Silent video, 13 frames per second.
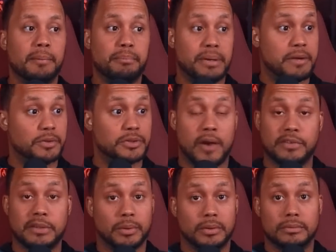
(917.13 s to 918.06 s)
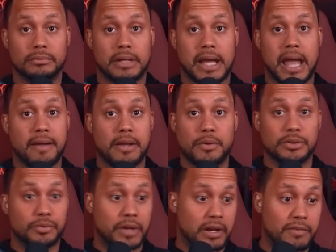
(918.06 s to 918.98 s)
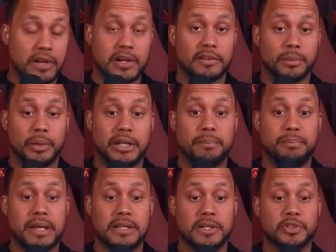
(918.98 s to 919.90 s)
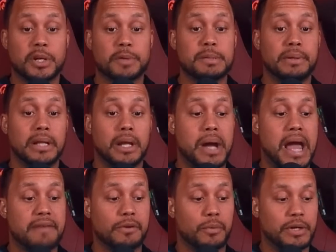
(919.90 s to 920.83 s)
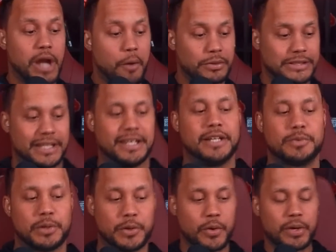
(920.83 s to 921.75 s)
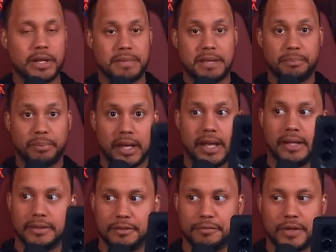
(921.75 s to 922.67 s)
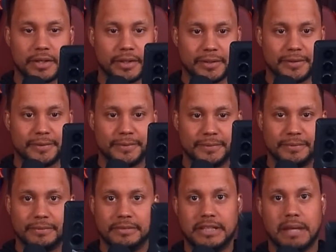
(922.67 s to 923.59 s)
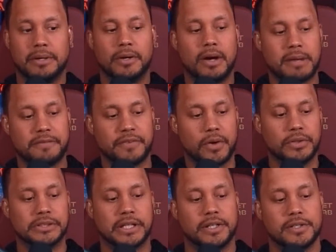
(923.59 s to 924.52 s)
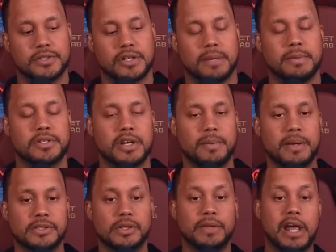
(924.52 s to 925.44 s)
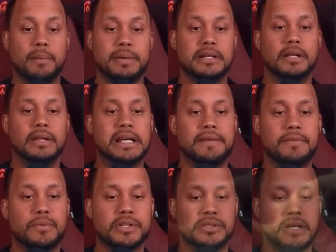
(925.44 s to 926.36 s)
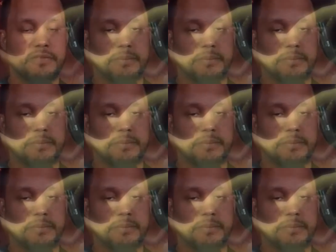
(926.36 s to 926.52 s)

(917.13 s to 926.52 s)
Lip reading: But it was comfortable. It was very, very comfortable. In the description below, I have was like this, recording me playing the fucking demo on my phone because I couldn't stream it. So that'll be in the link if you want to see it